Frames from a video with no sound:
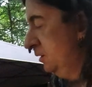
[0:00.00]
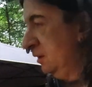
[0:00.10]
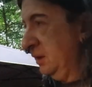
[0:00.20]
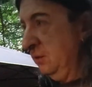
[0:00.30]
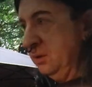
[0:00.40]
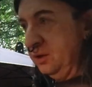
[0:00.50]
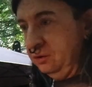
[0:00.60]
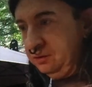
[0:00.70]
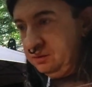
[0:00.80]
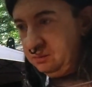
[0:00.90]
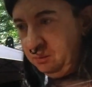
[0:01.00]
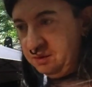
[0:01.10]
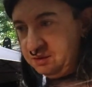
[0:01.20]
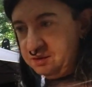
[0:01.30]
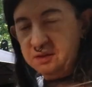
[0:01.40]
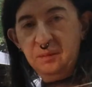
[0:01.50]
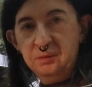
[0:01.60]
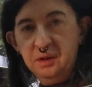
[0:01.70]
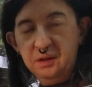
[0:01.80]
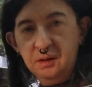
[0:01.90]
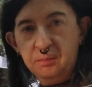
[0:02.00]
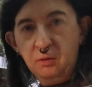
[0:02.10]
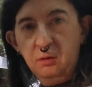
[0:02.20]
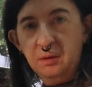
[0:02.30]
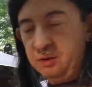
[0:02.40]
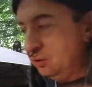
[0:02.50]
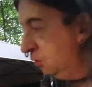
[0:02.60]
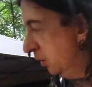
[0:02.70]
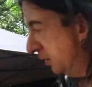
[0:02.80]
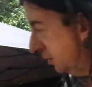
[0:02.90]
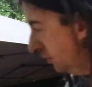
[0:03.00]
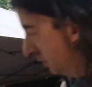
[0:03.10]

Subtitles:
So I'll get one of those ones that just comes with a probe on a cord